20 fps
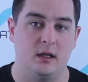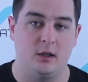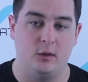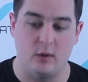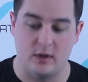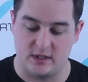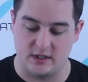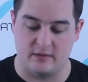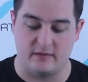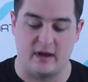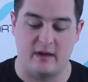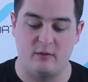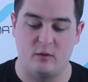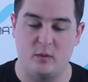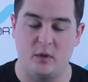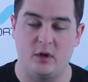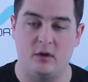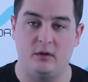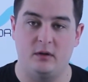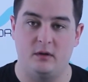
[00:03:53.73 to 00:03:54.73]
You had survival
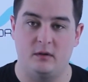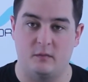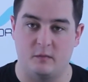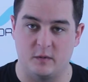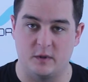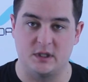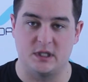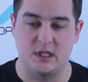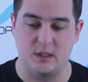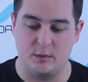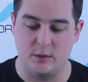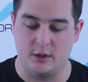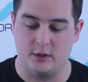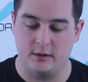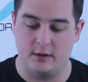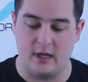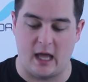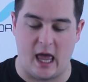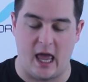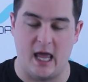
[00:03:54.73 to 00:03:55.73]
mode, versus
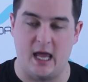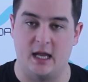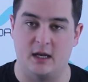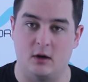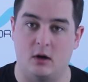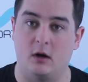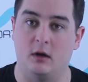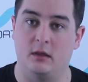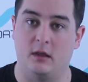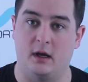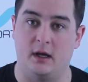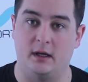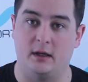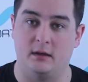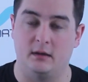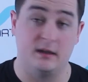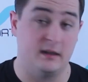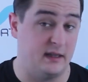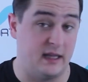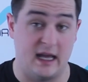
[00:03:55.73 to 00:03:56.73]
mode, and online.
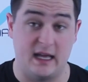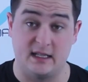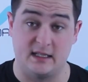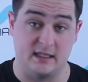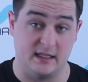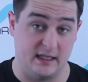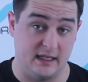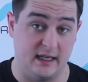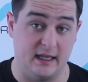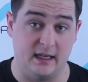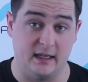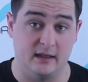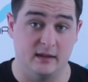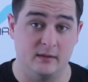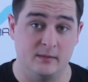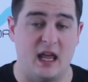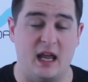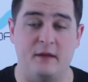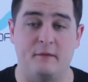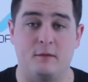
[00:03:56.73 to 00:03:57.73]
That's it.
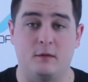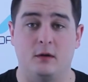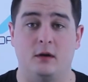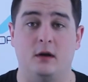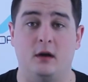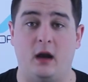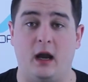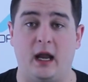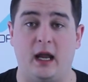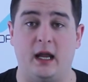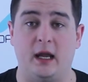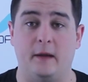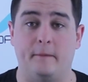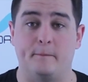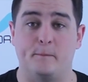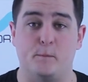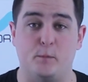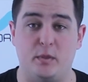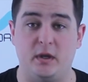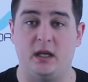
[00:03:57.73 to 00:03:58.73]
And for a
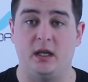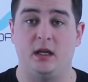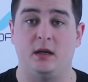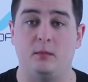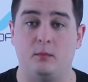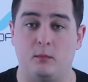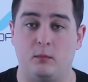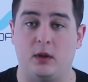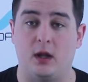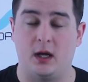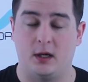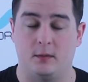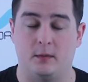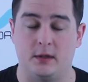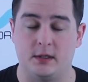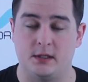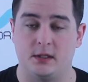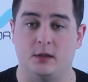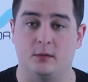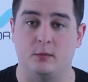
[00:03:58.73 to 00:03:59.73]
big
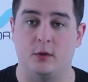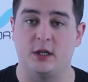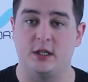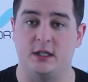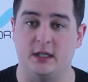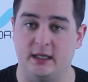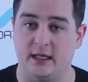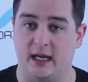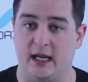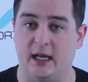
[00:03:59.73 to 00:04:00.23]
blockbuster budget